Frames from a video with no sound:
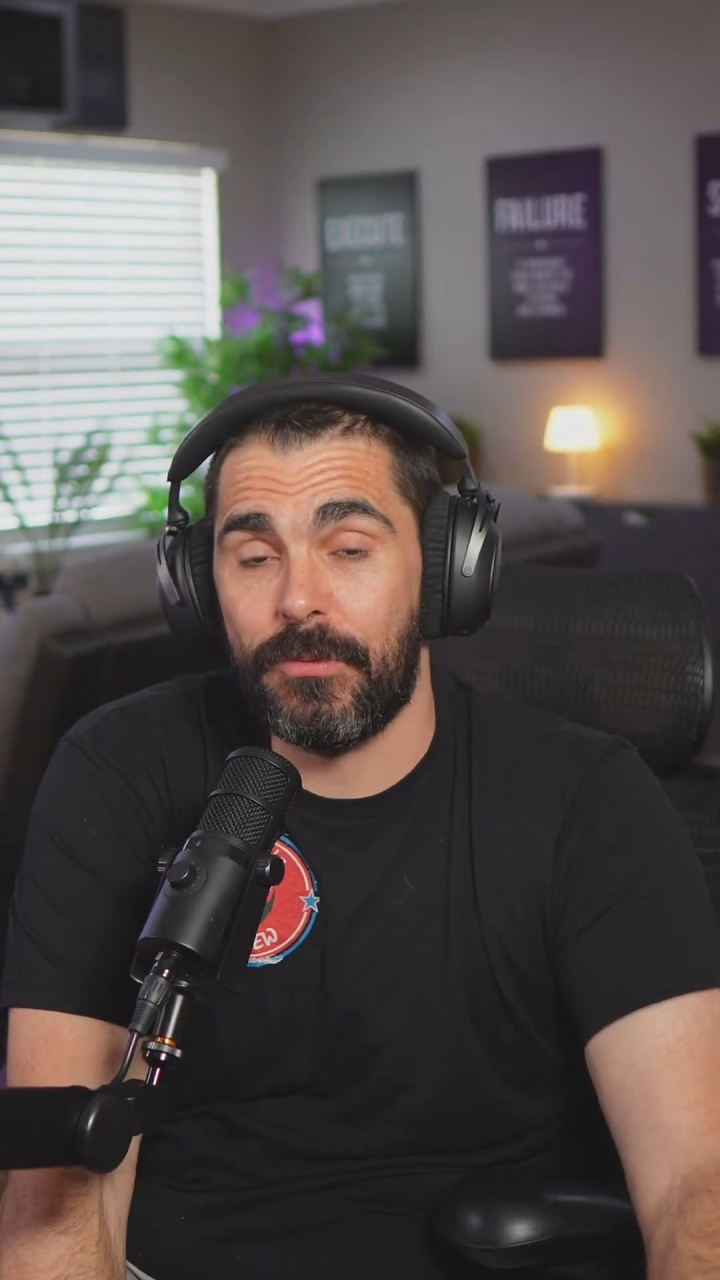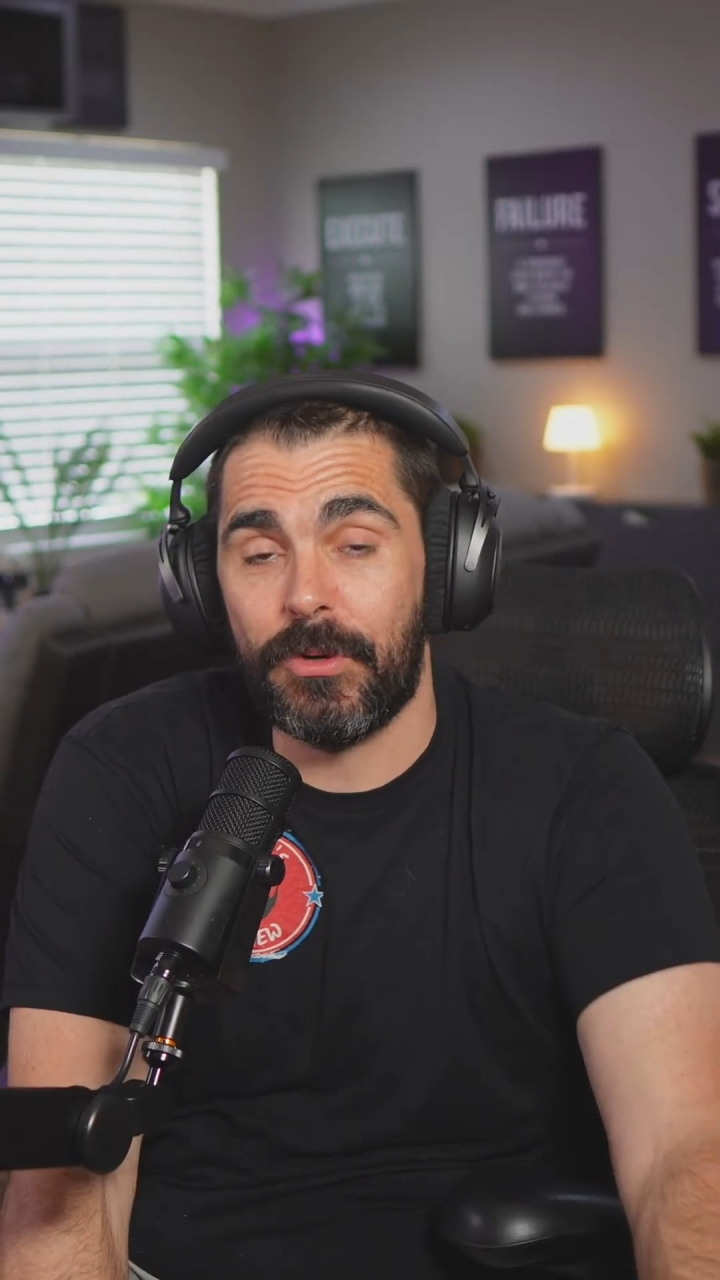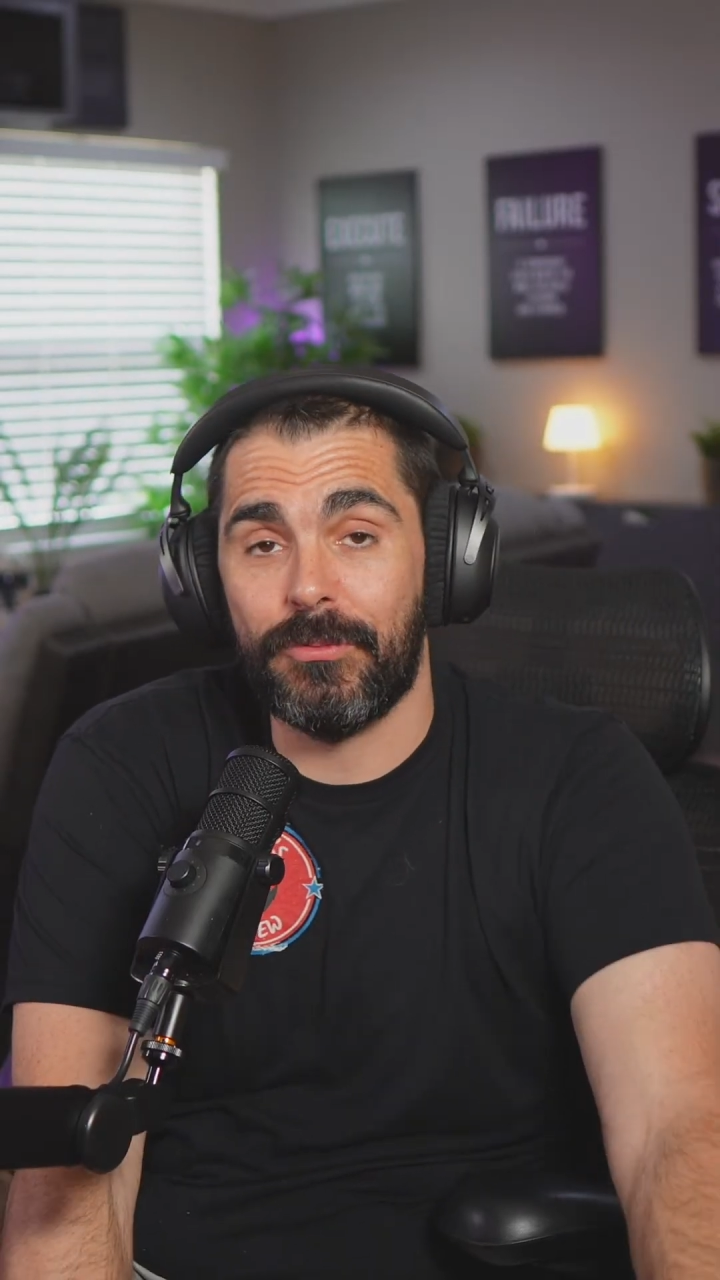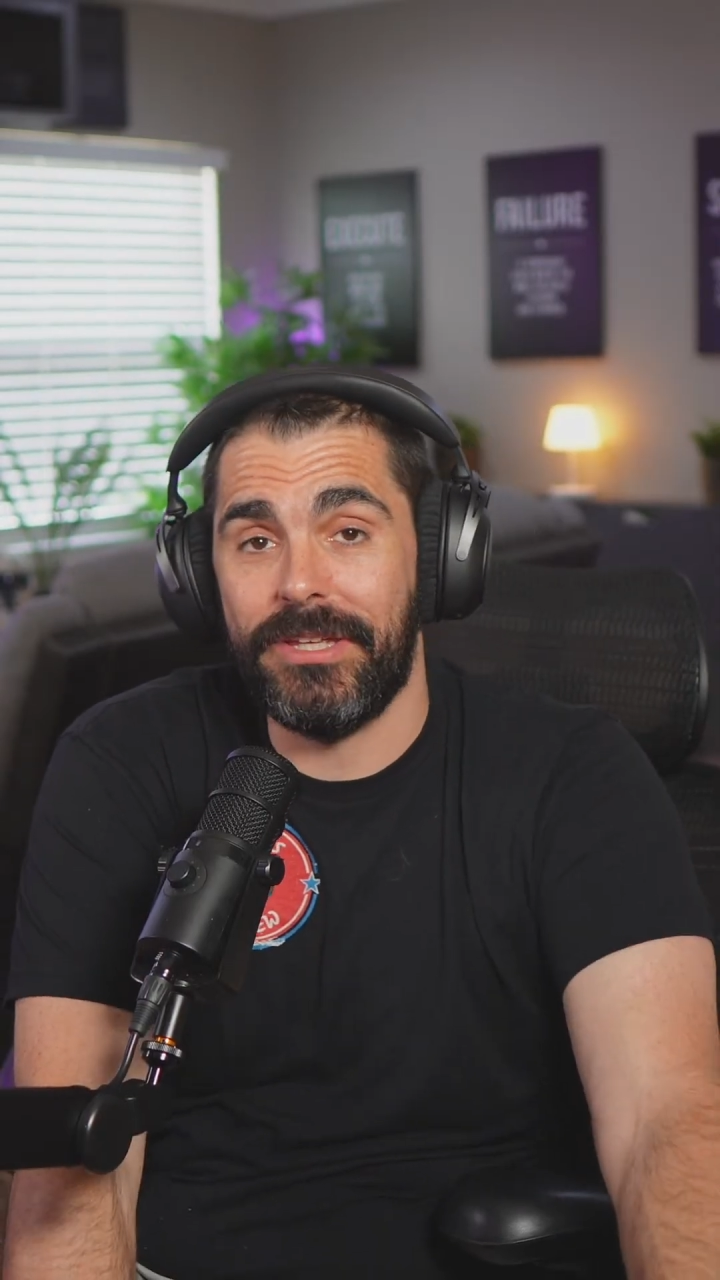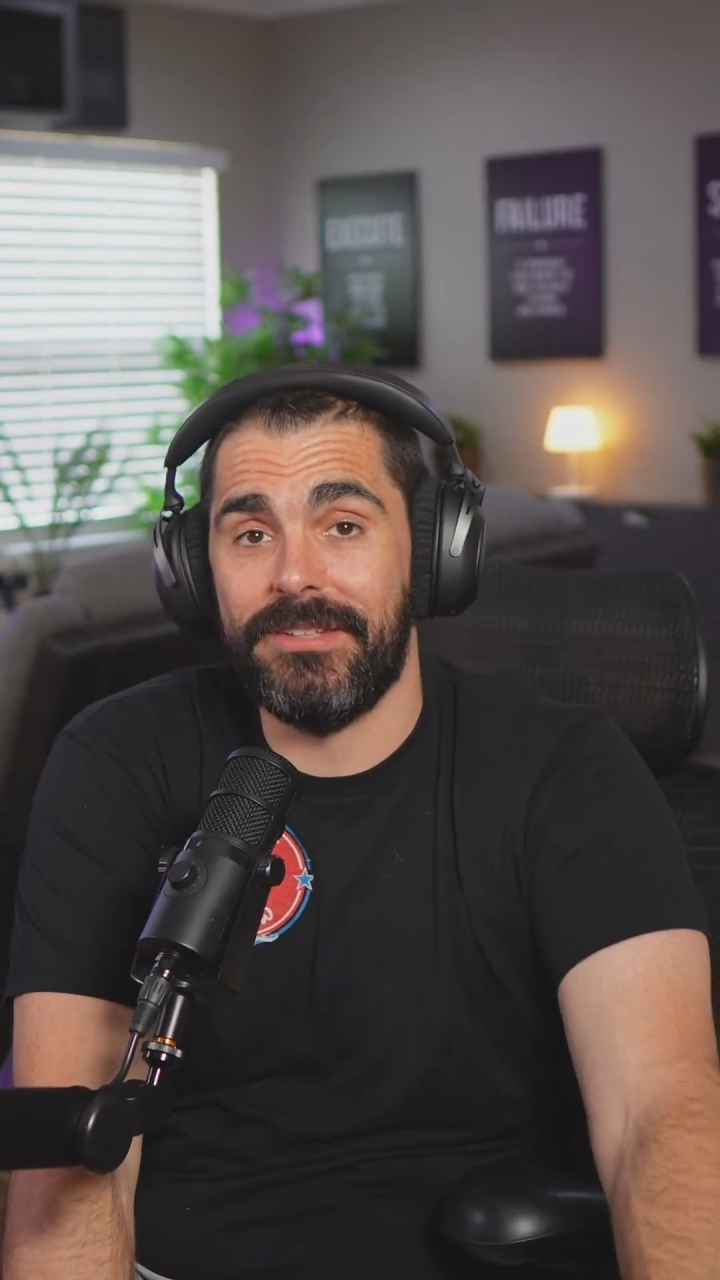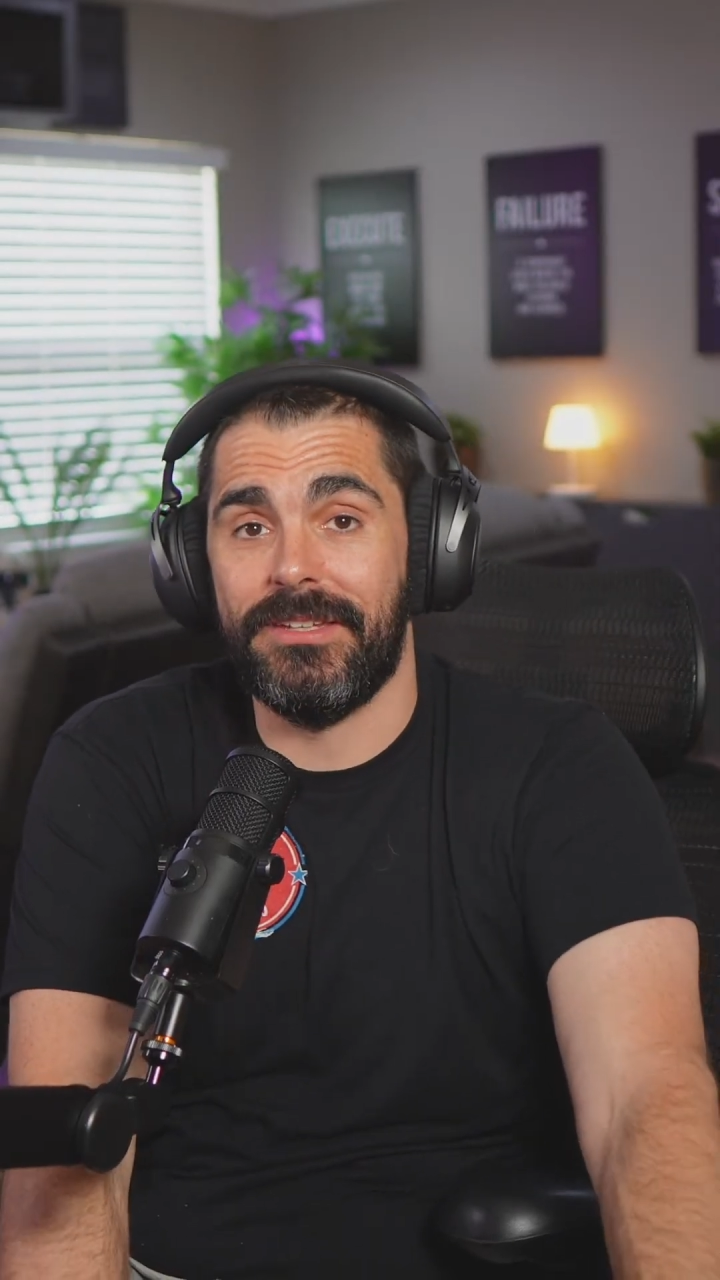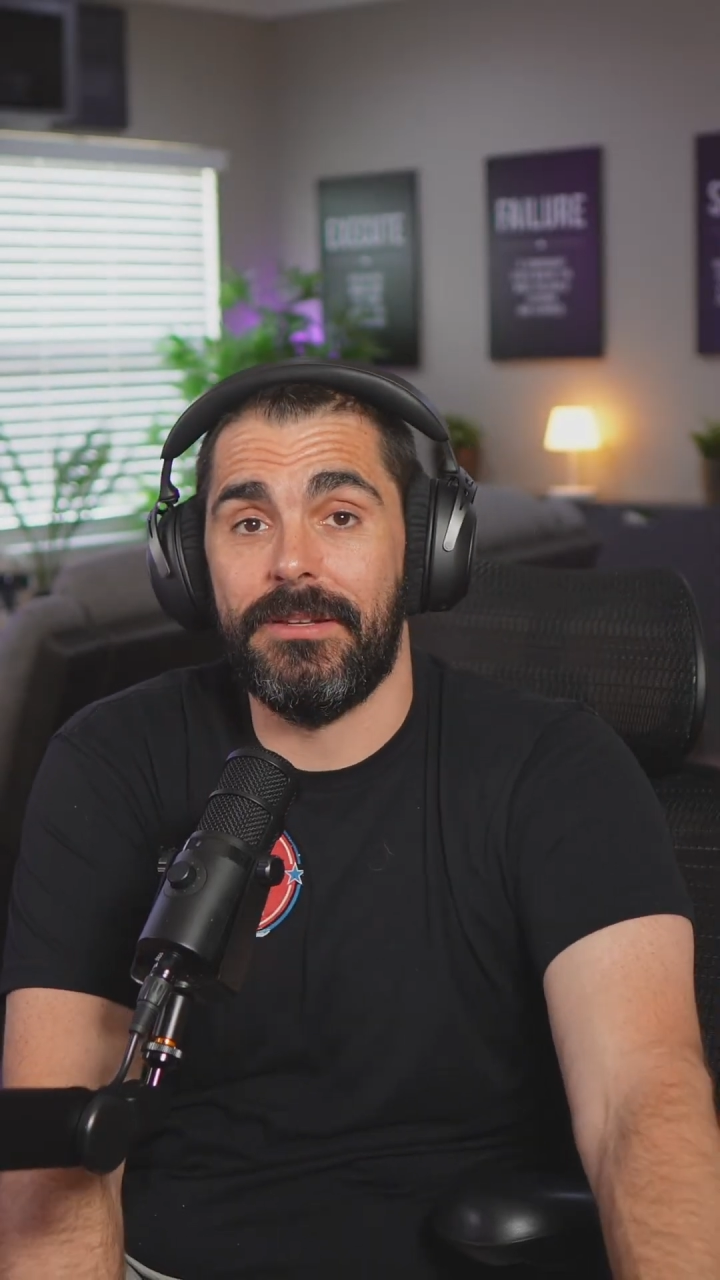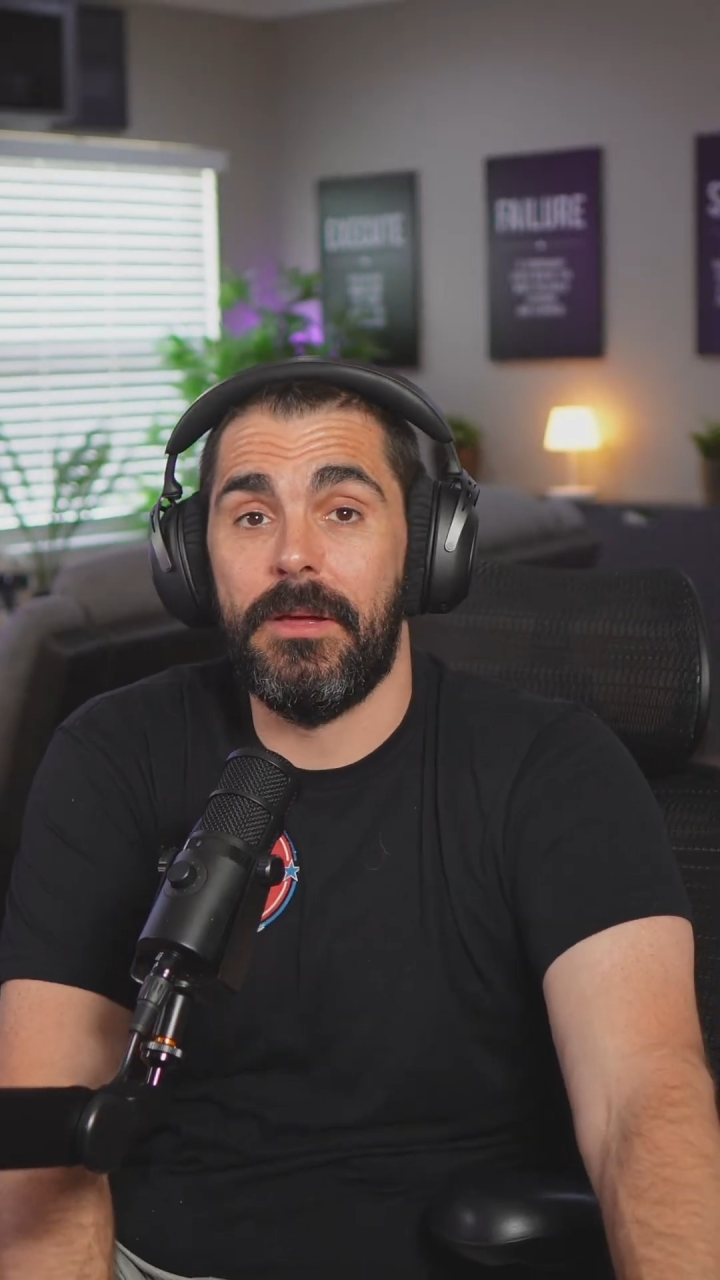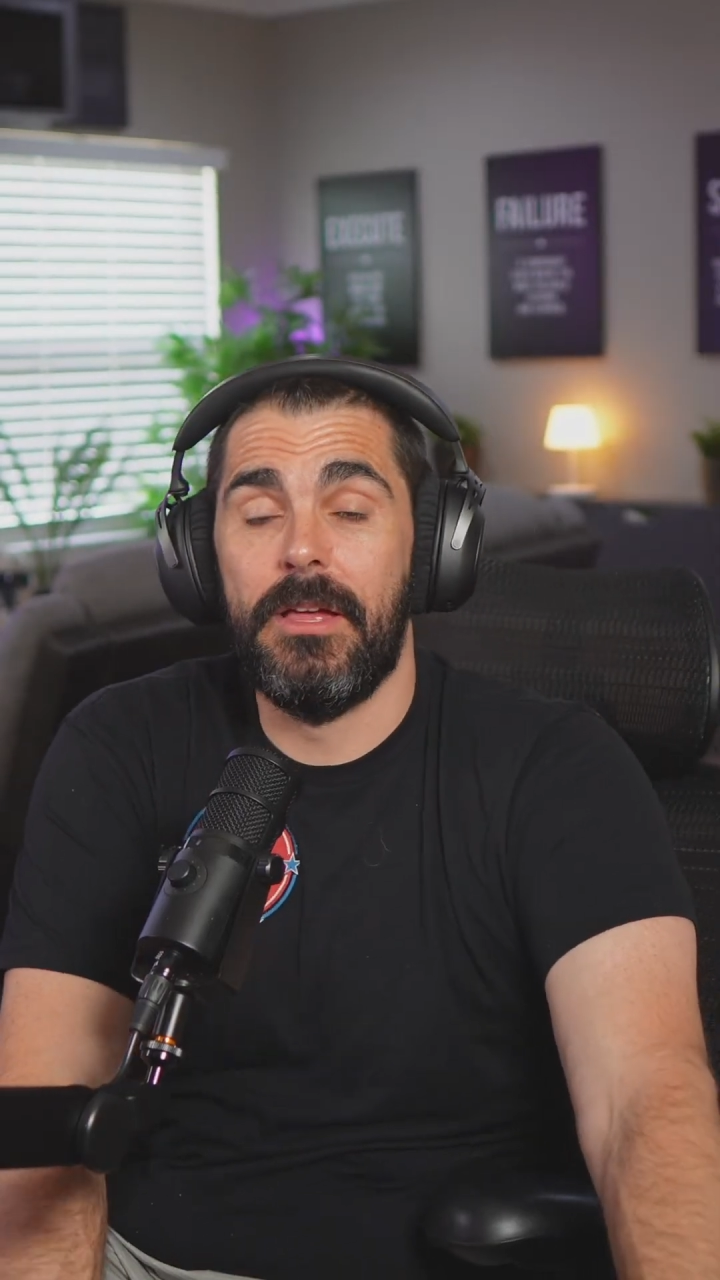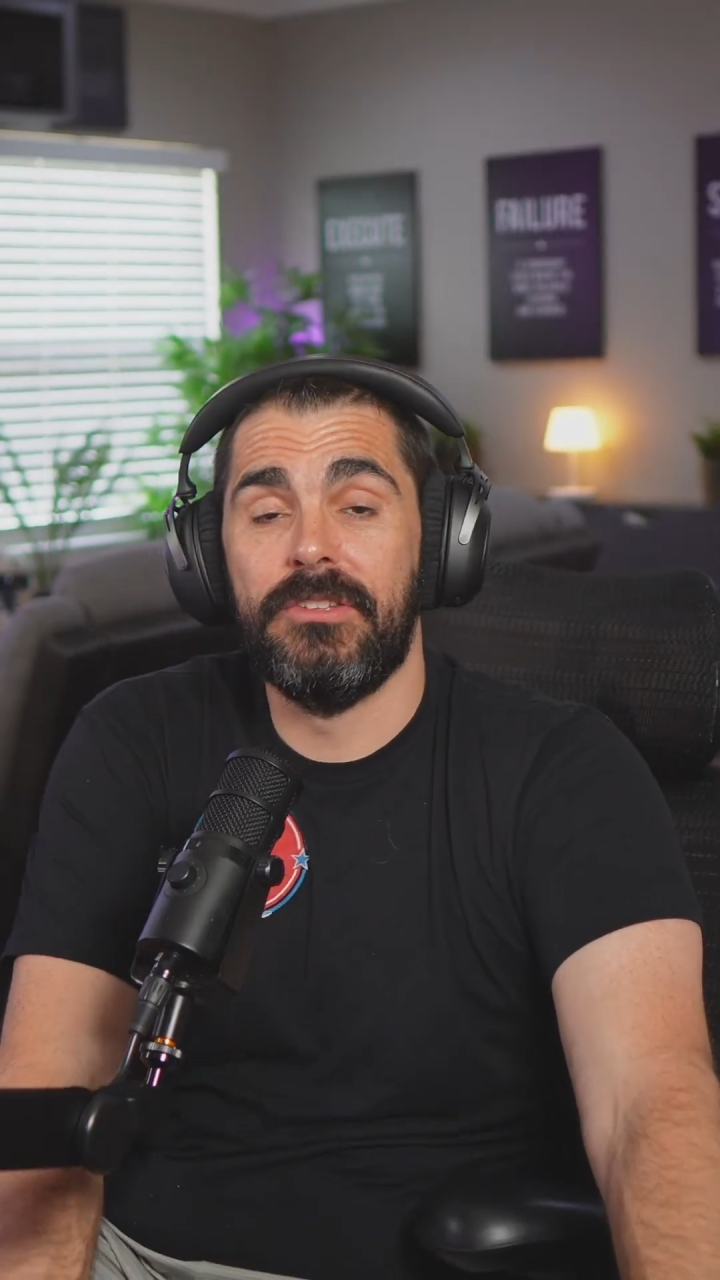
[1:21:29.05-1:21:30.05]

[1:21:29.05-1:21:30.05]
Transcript: for a reason.